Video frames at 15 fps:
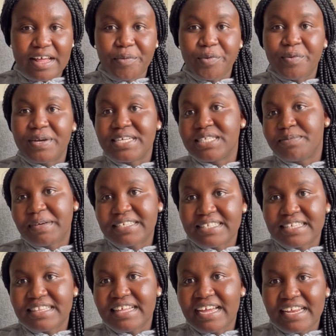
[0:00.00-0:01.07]
that we were
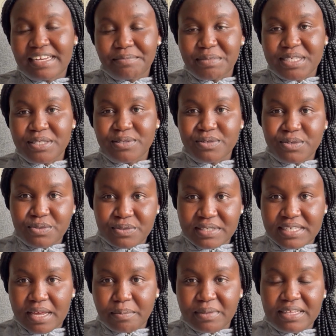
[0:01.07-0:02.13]
expecting the NMC to do
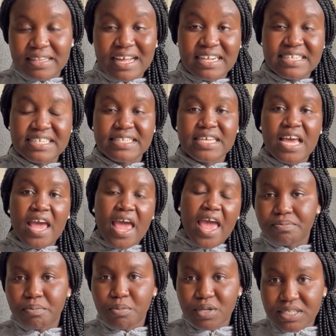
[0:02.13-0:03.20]
something. That is,
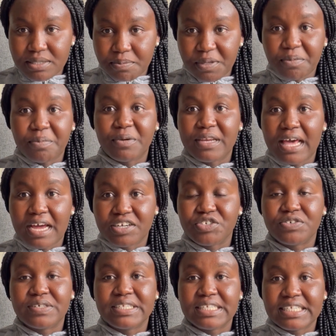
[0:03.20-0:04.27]
most people are
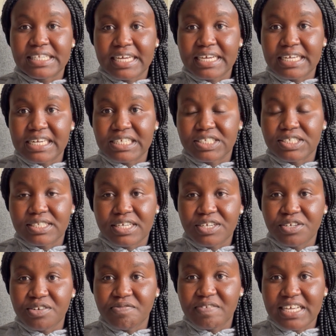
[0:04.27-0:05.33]
trained in English in
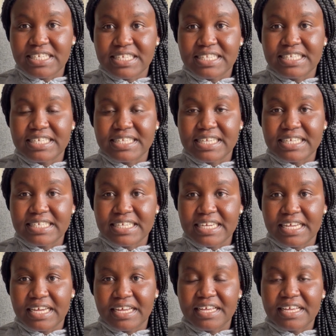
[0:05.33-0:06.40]
the universities,
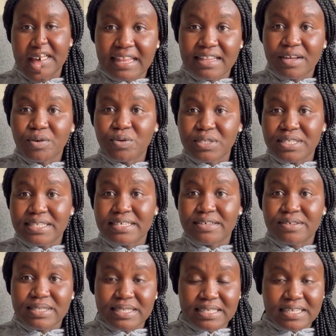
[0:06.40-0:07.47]
isn't it? Are they going to
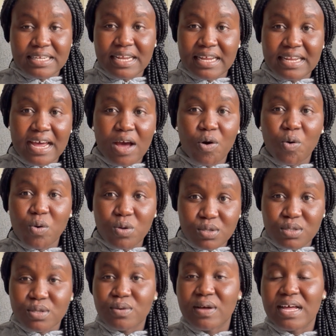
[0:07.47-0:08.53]
consider that
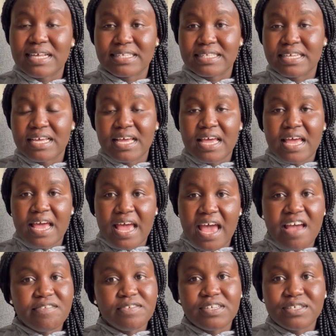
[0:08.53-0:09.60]
also as
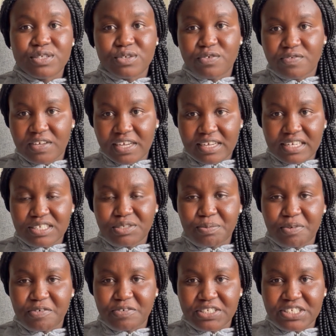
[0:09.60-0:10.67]
evidence of
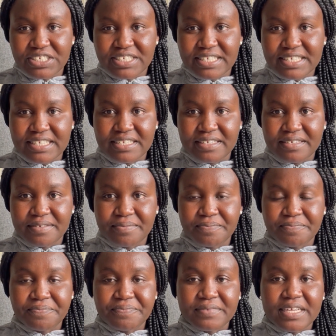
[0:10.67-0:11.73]
English proficiency?
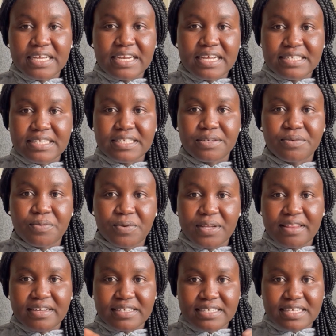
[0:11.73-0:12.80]
Let's see
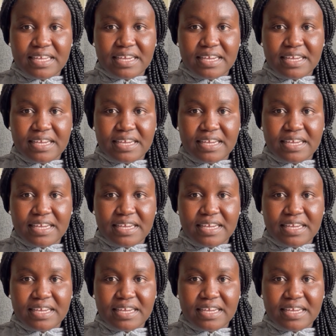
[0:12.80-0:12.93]
what they